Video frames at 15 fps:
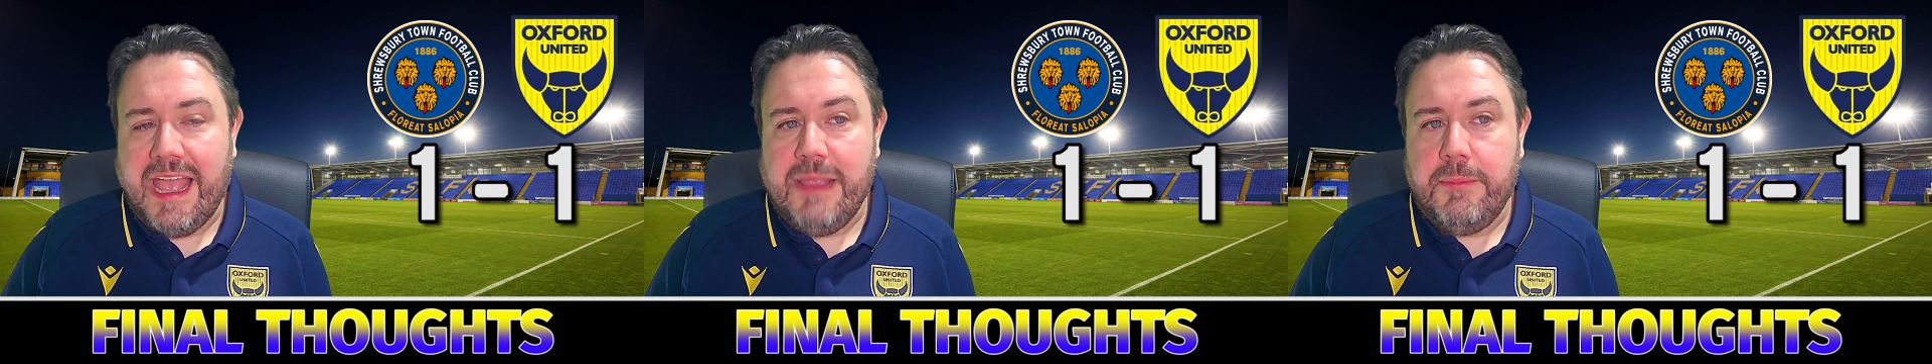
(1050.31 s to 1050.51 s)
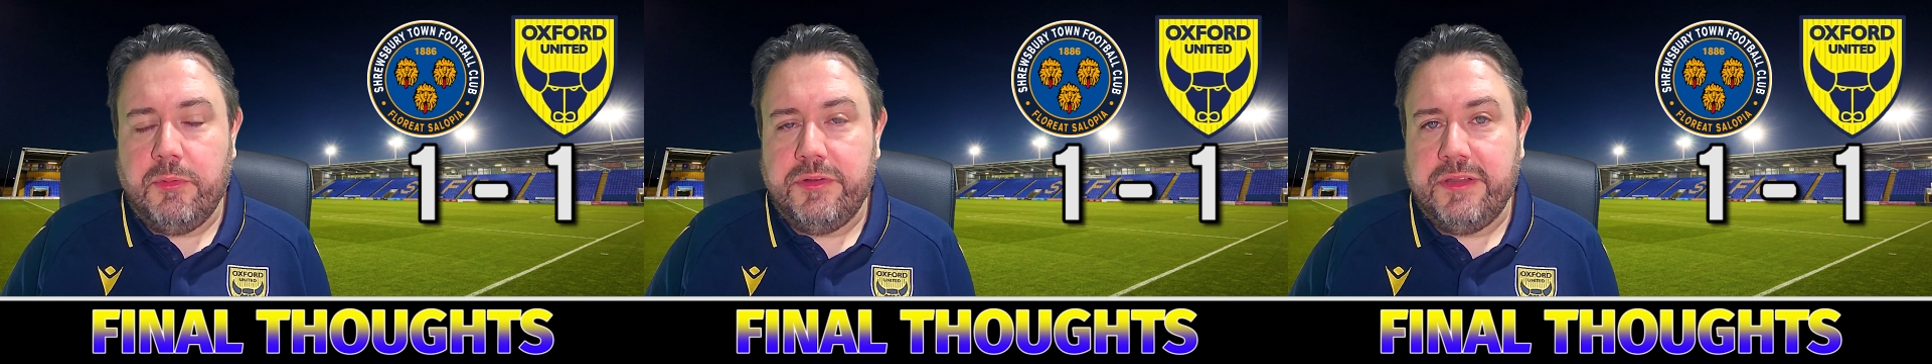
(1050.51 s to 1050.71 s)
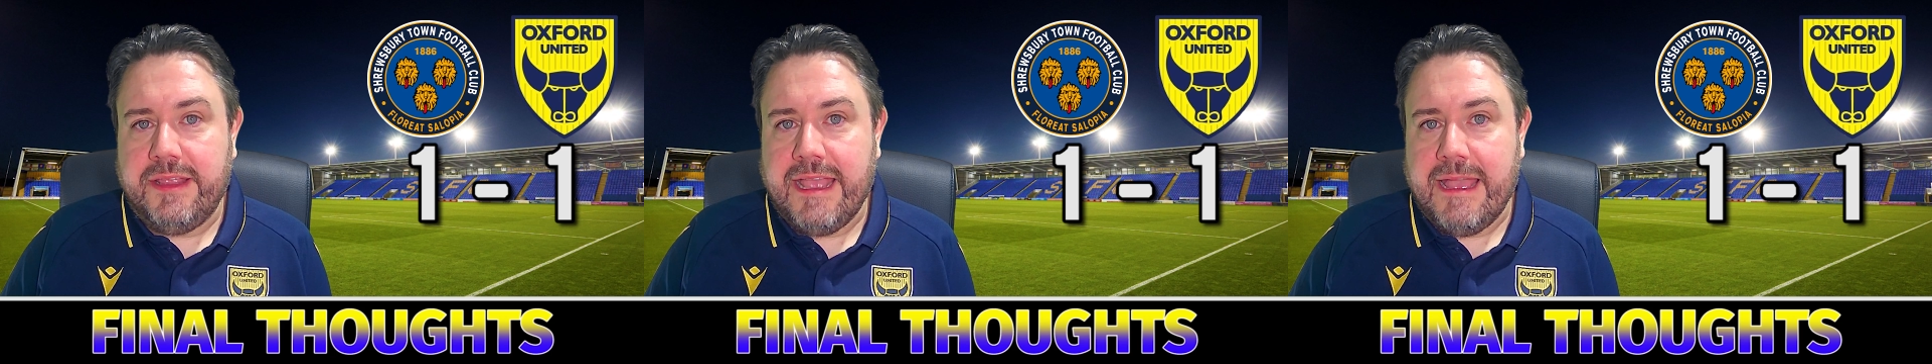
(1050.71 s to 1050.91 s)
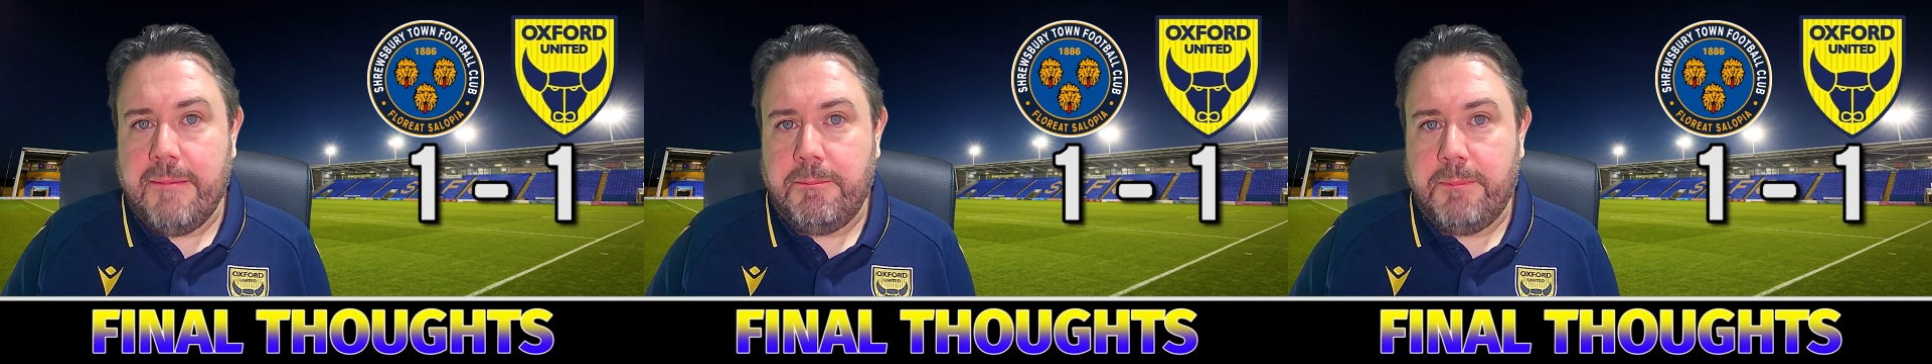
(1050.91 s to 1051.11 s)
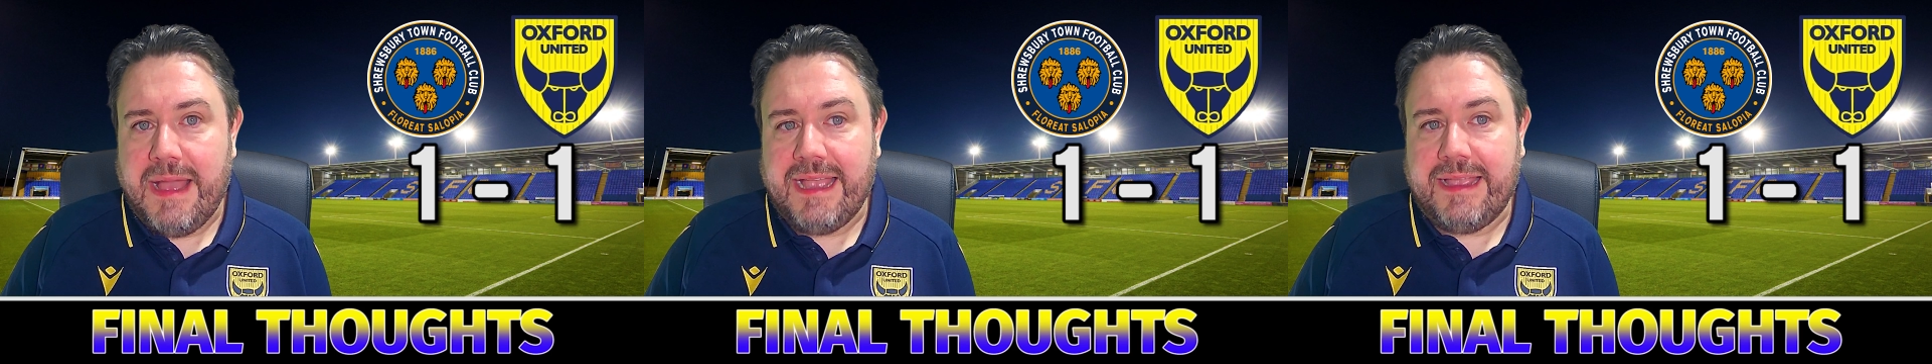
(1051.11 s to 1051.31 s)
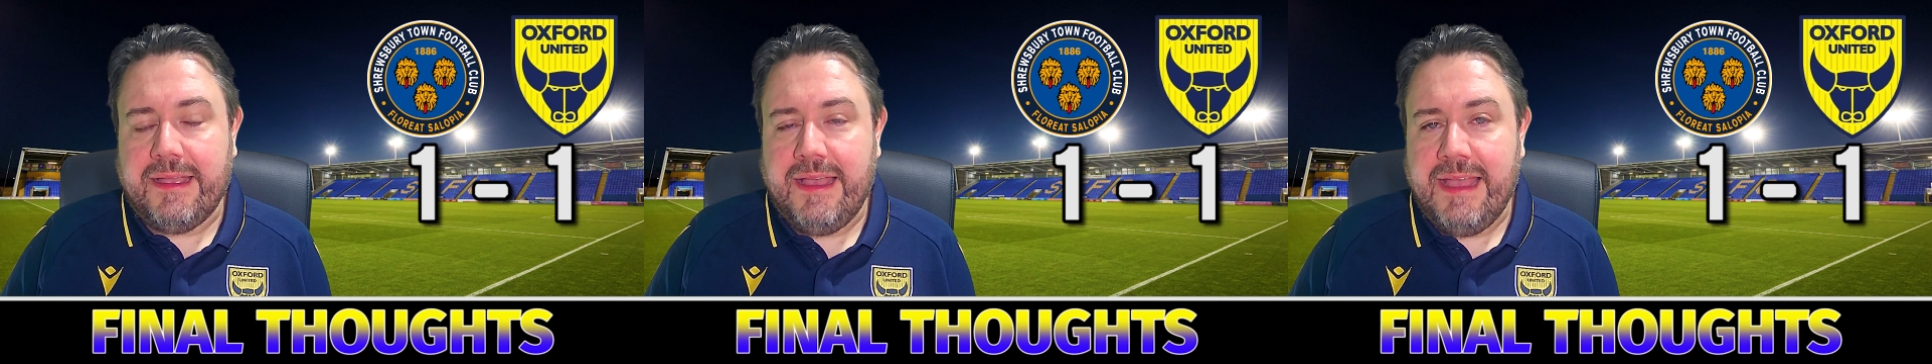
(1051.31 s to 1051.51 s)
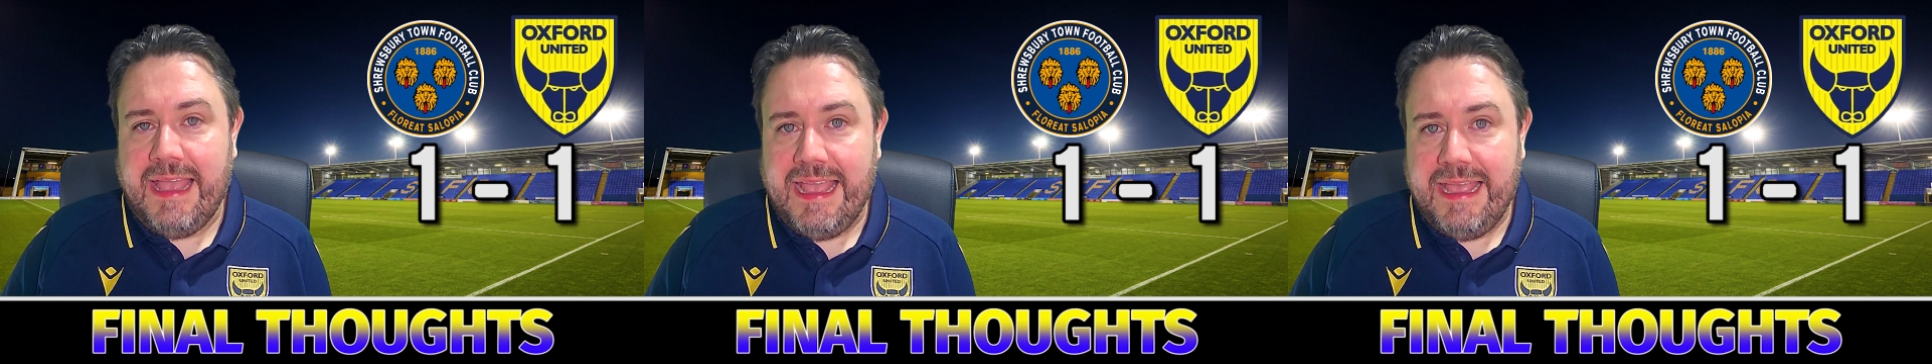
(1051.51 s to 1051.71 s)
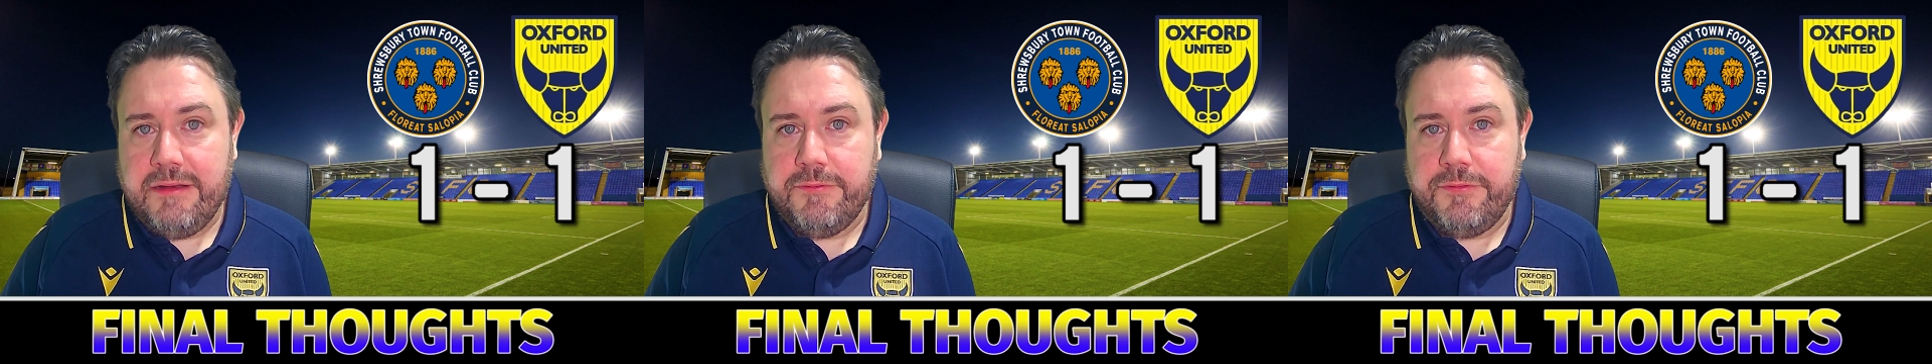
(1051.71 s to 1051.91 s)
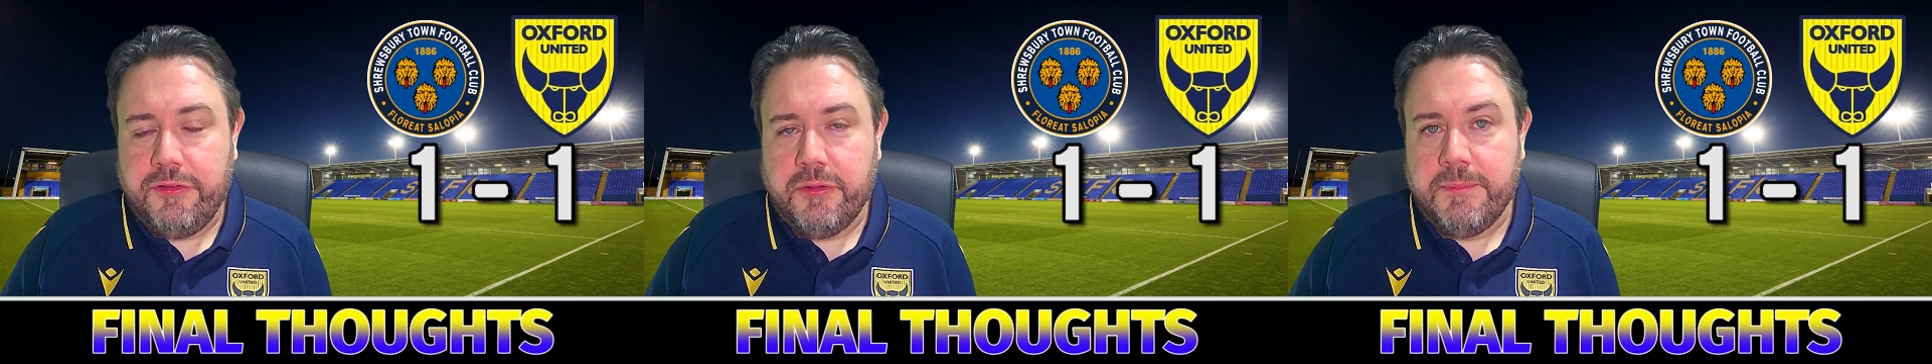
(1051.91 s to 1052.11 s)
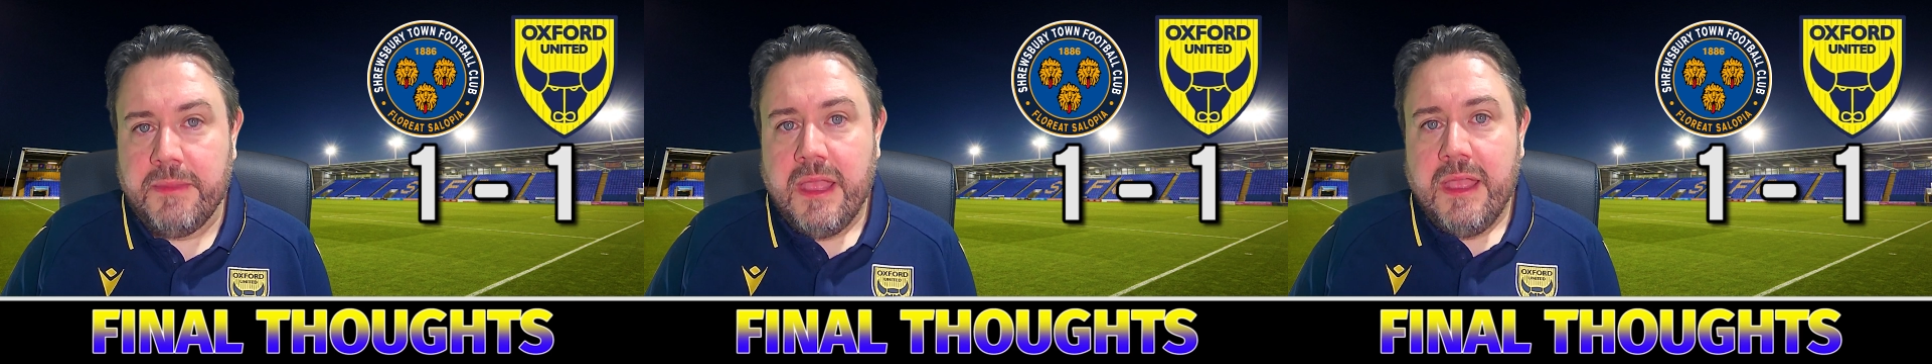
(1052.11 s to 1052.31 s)
able to get back ahead of
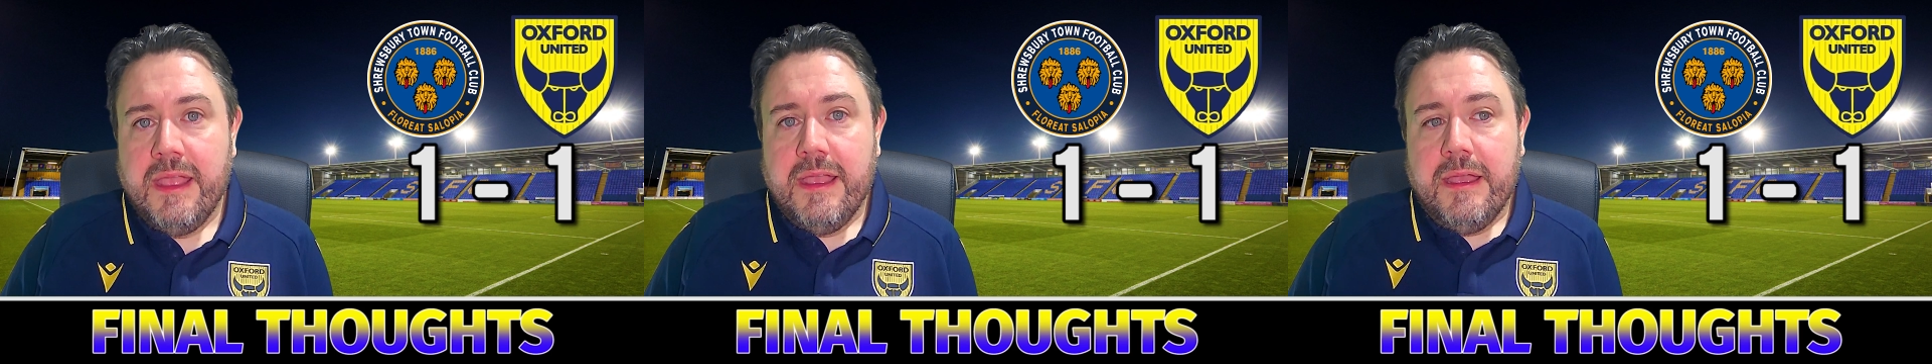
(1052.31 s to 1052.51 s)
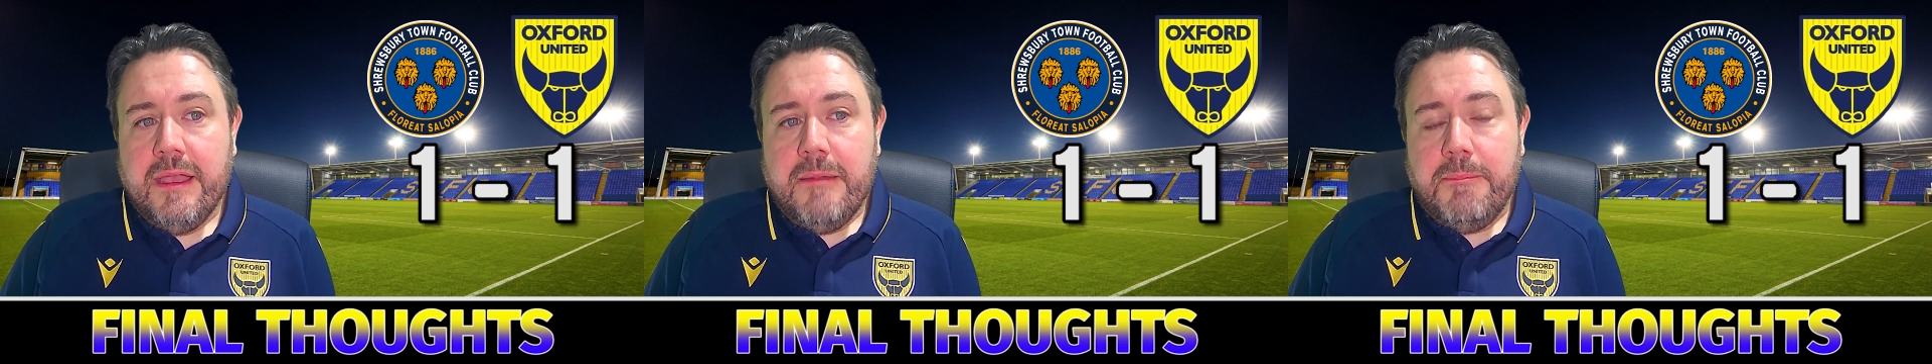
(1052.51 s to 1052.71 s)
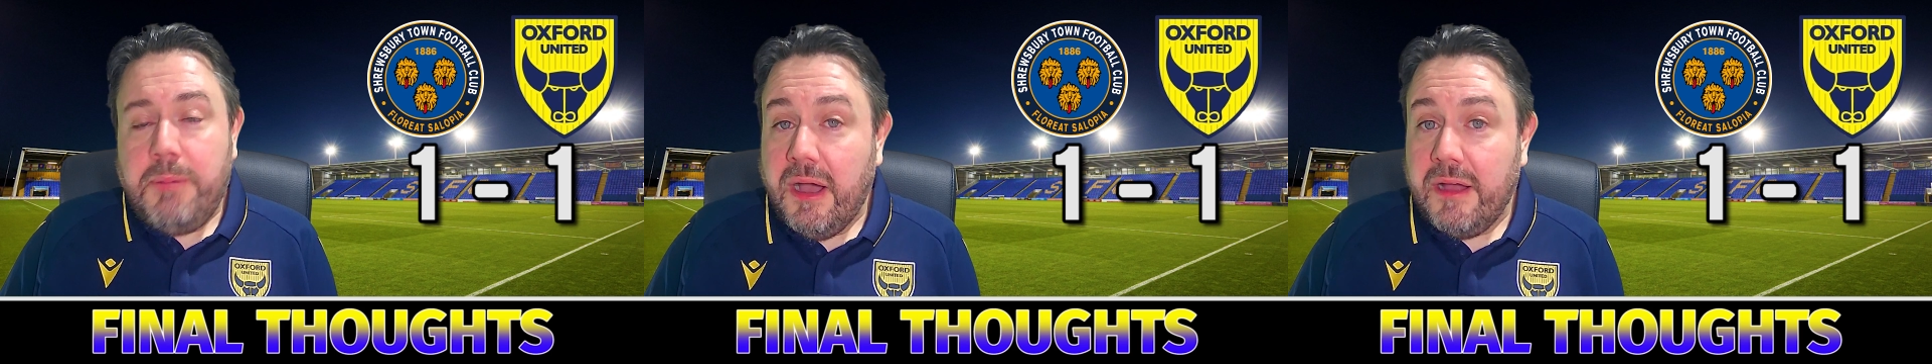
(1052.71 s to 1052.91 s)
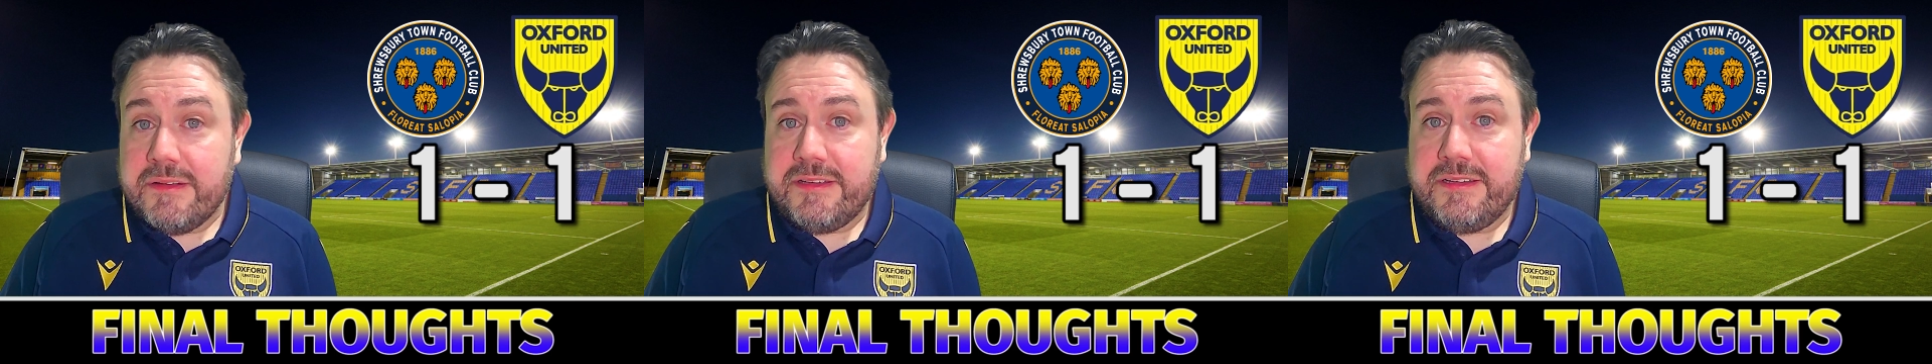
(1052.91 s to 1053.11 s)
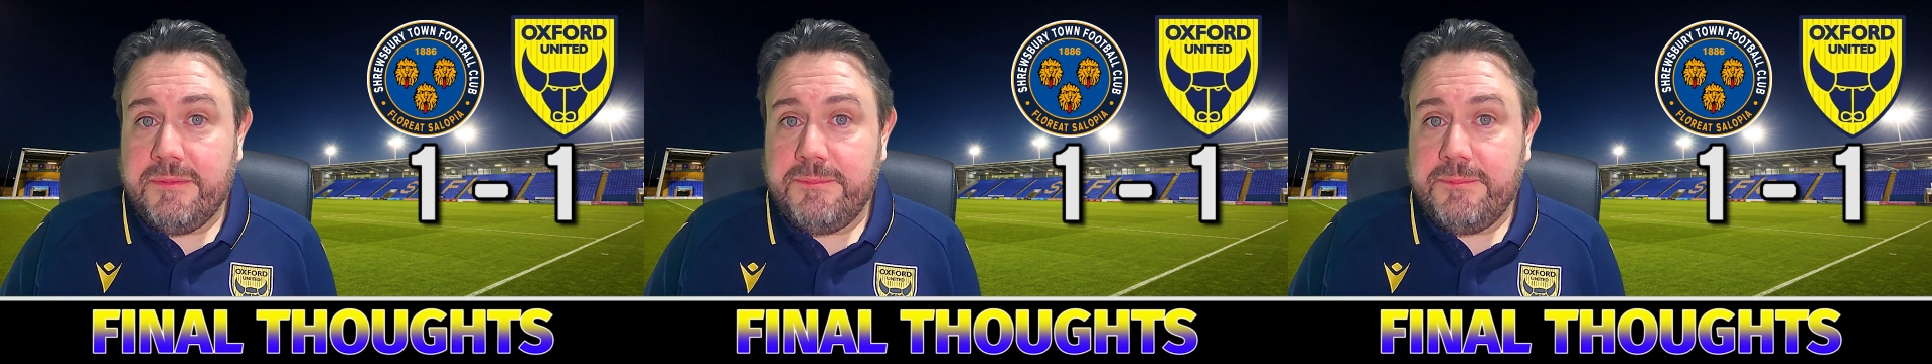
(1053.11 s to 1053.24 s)
them. But